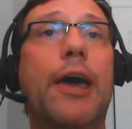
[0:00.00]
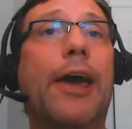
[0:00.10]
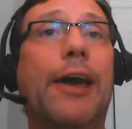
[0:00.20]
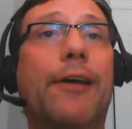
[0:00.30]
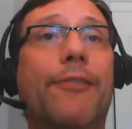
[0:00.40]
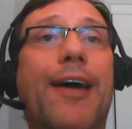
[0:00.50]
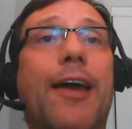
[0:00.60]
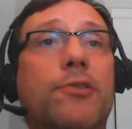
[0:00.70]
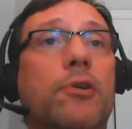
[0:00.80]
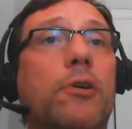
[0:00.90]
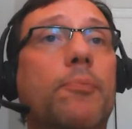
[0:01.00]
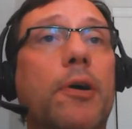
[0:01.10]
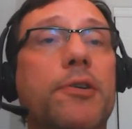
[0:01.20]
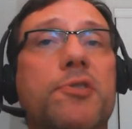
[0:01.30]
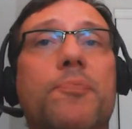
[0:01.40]
and that external
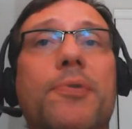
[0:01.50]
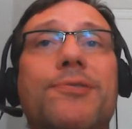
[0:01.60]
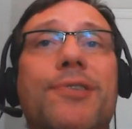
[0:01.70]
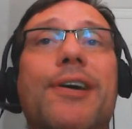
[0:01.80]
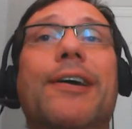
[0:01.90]
participants